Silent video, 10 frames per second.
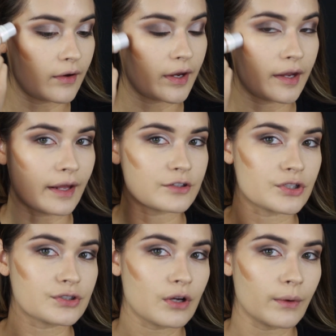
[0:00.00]
And I
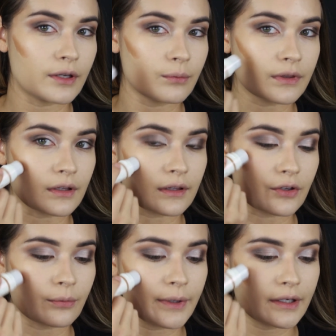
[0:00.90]
just go in with a
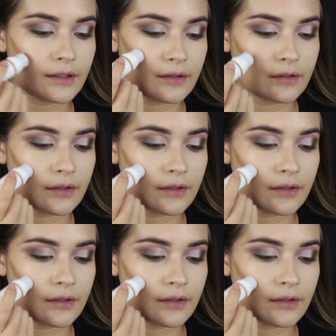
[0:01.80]
little bit